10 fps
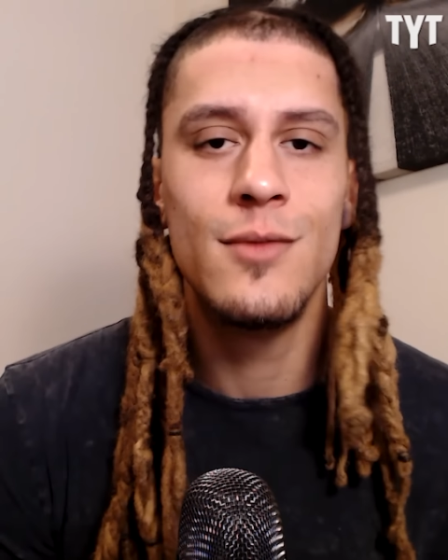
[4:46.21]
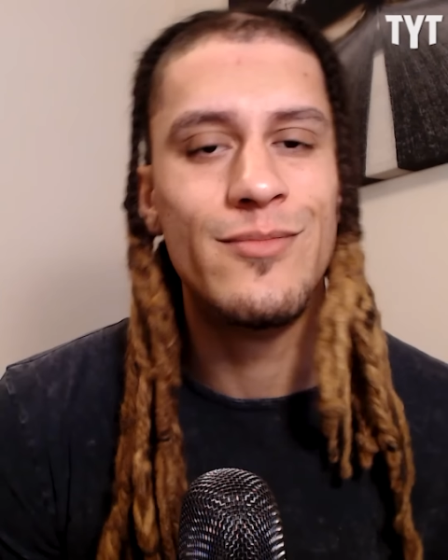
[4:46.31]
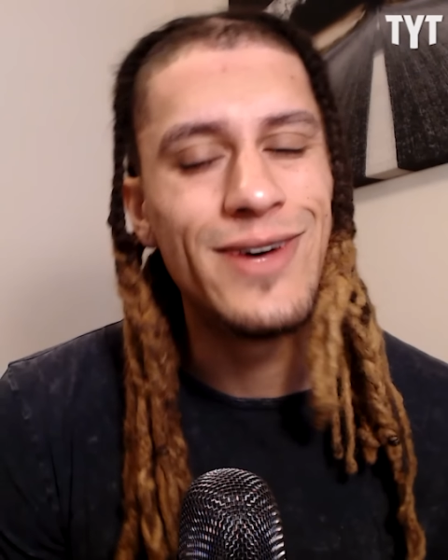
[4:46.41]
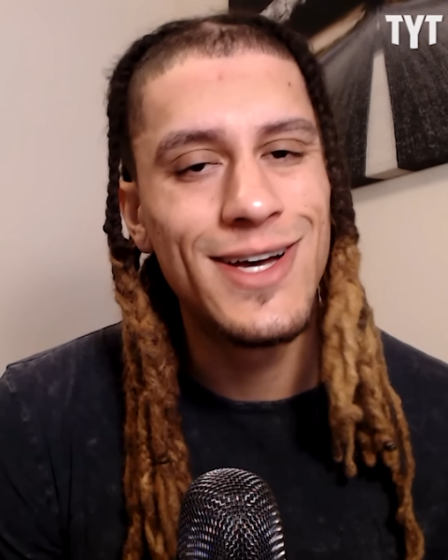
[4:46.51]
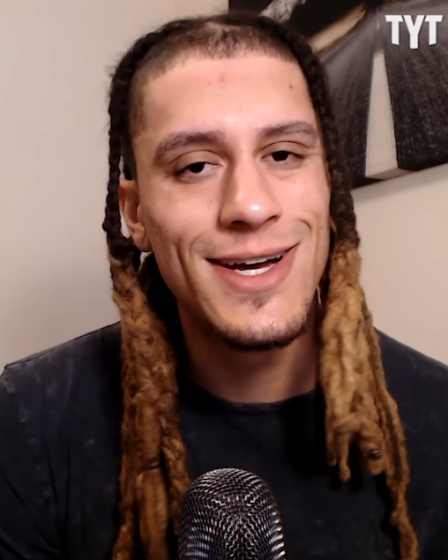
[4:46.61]

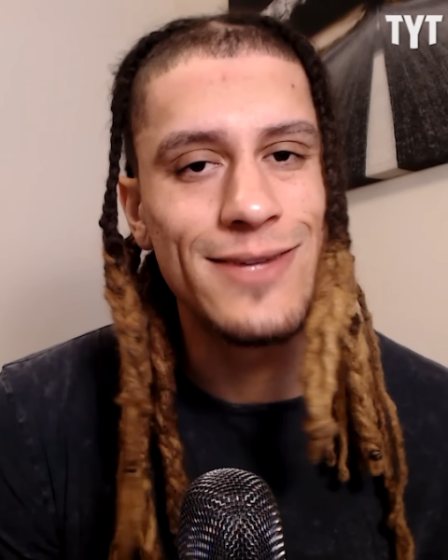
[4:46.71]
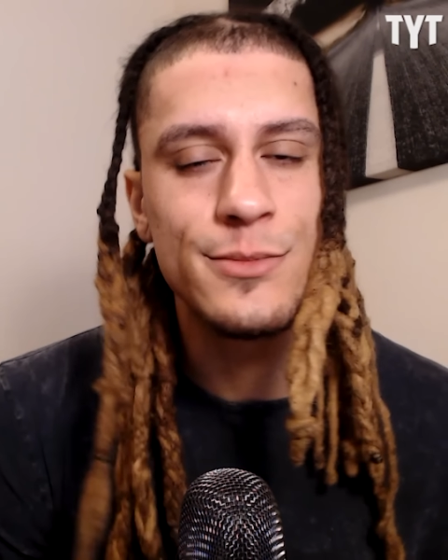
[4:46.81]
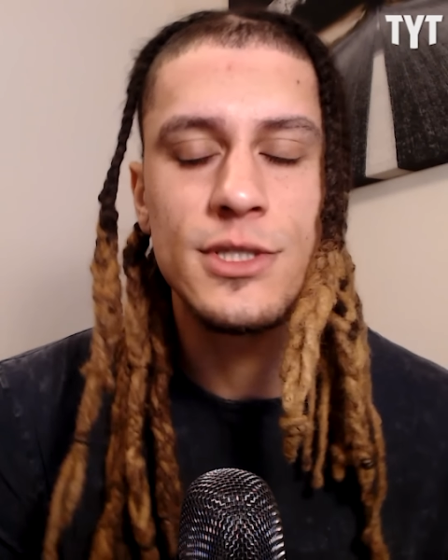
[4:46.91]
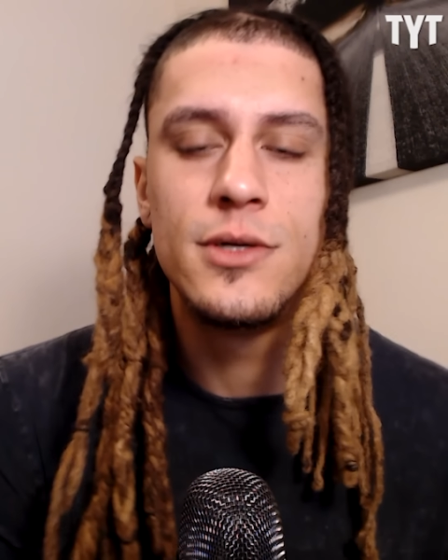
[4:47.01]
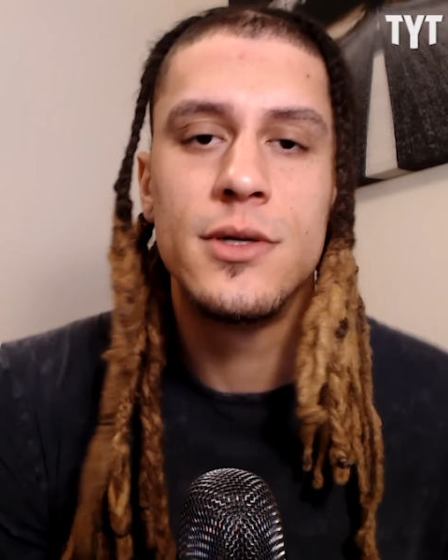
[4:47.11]

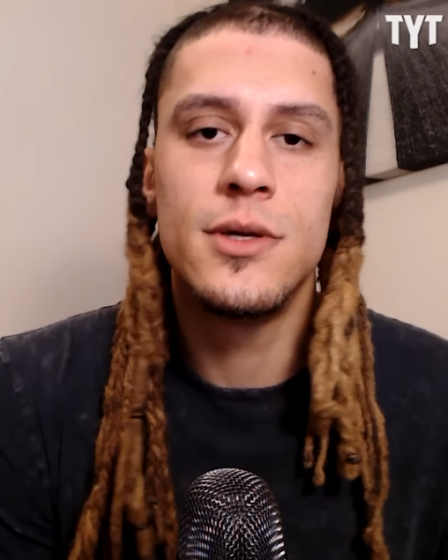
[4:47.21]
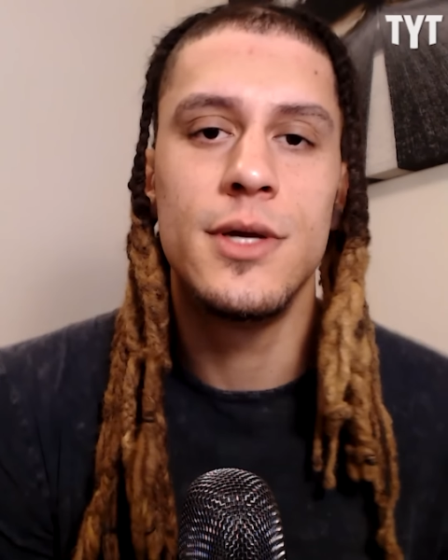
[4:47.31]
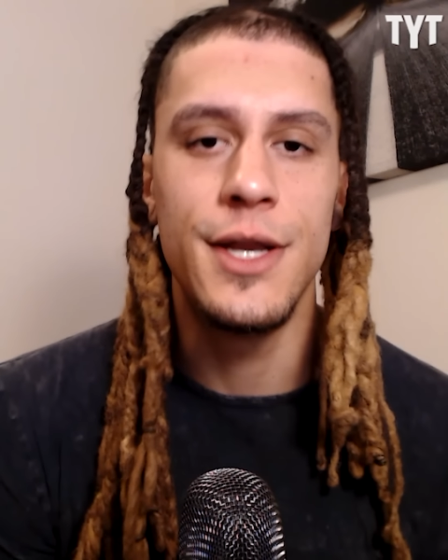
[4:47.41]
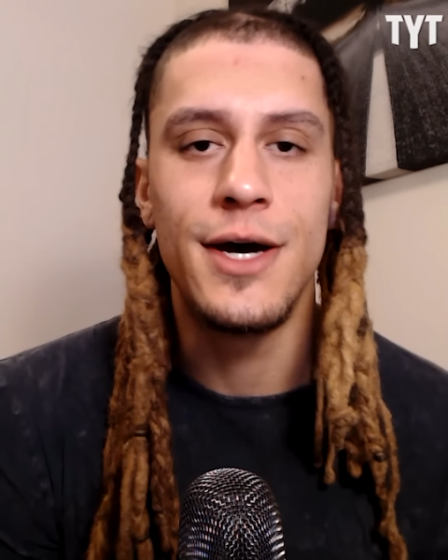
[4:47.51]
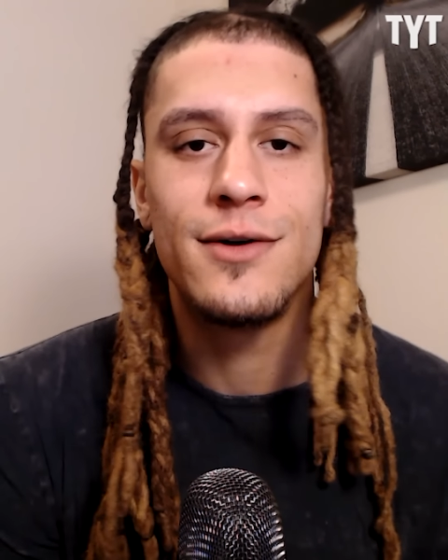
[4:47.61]
but,
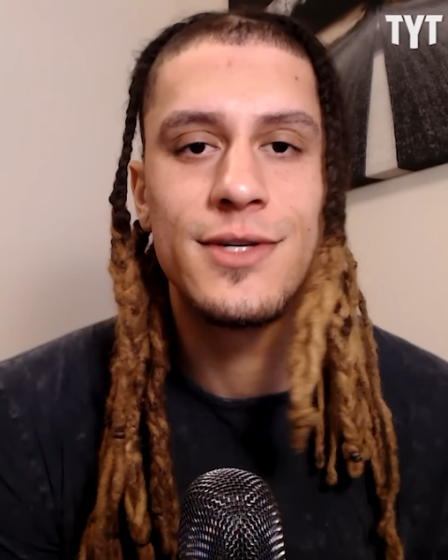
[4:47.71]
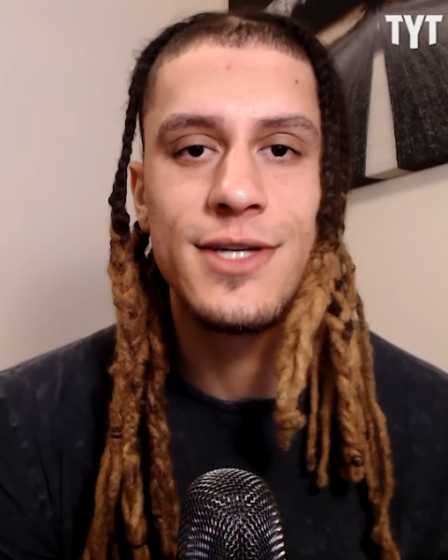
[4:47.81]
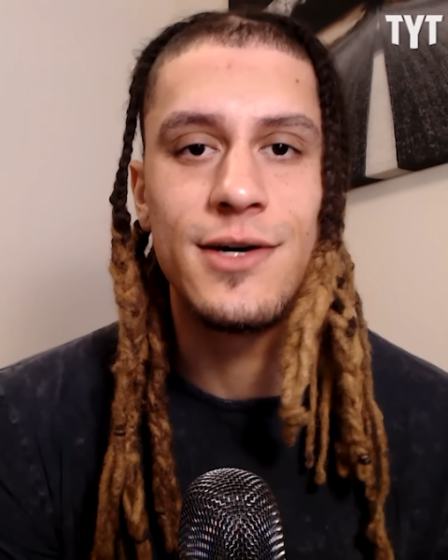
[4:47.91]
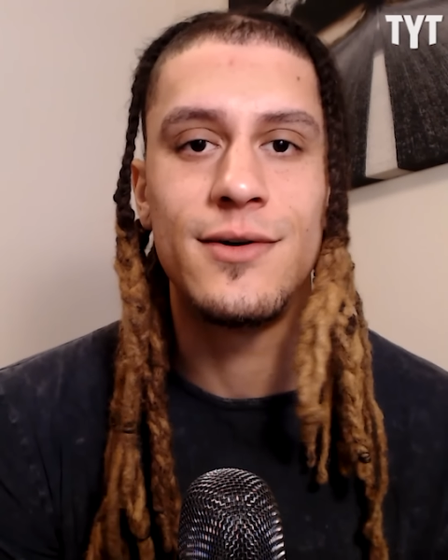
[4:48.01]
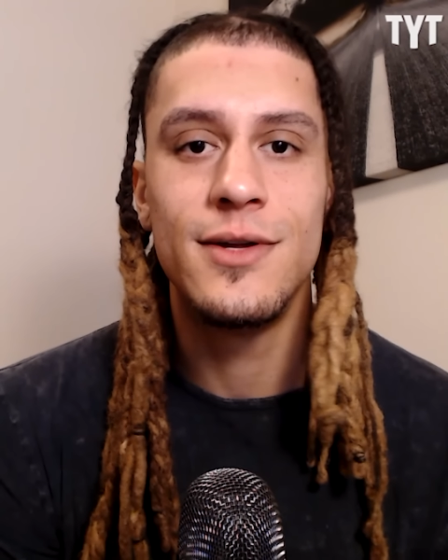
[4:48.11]
you know,
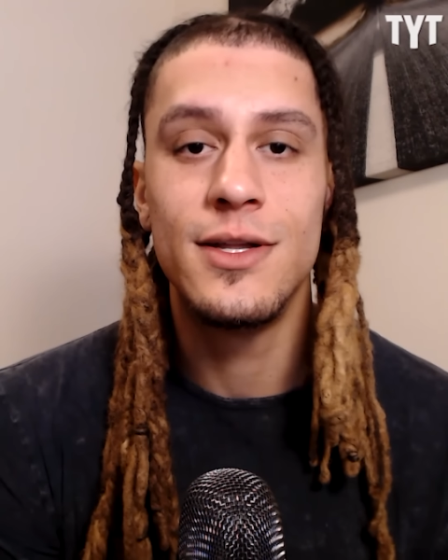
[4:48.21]
so